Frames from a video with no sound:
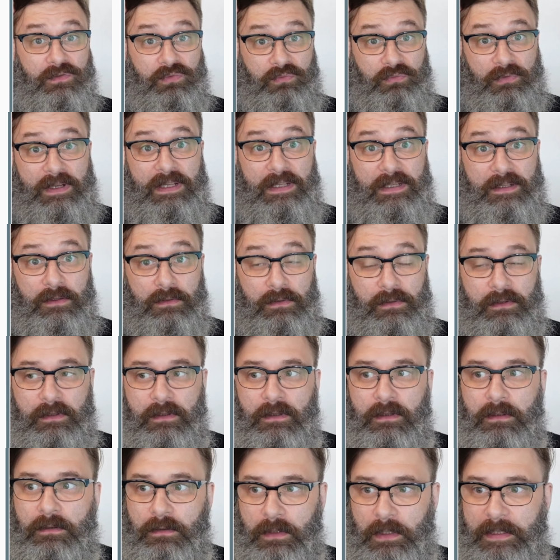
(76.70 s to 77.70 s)
really good.
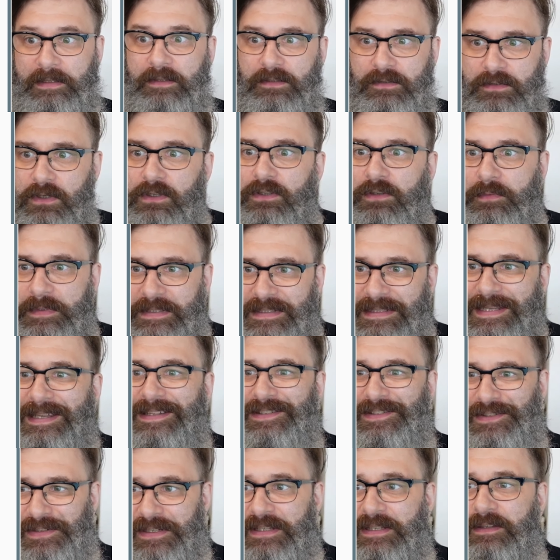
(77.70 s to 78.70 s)
Like, the
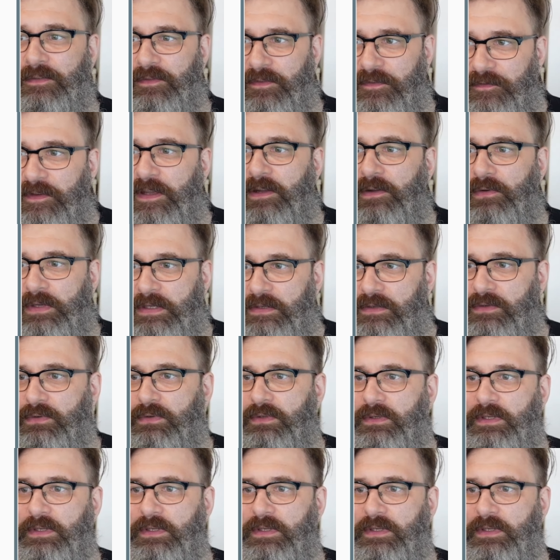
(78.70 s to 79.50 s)
documentation is very good.